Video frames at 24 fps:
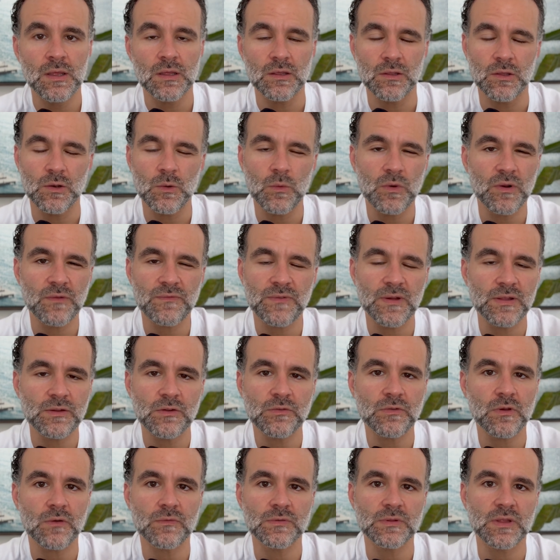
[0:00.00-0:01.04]
You don't want to find
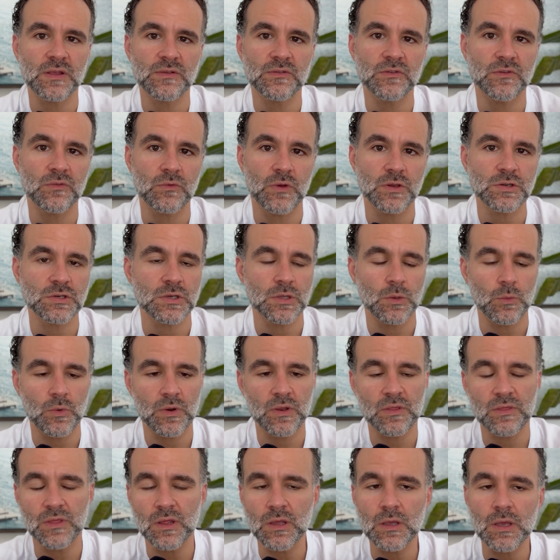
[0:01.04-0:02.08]
yourself in that situation. You
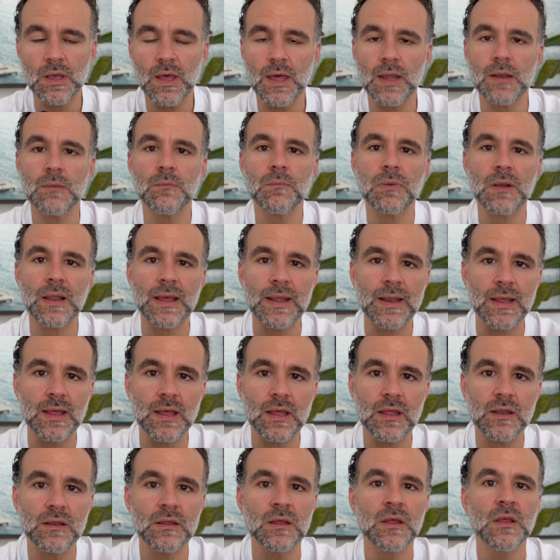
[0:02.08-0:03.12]
want to think ahead and plan
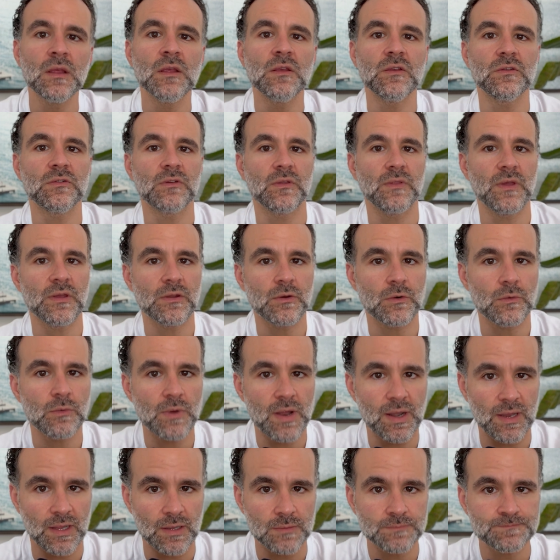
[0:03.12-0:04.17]
ahead so that you're
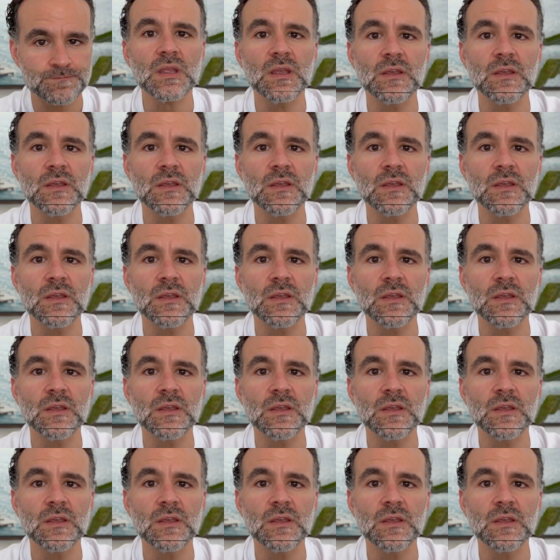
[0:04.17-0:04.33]
ready.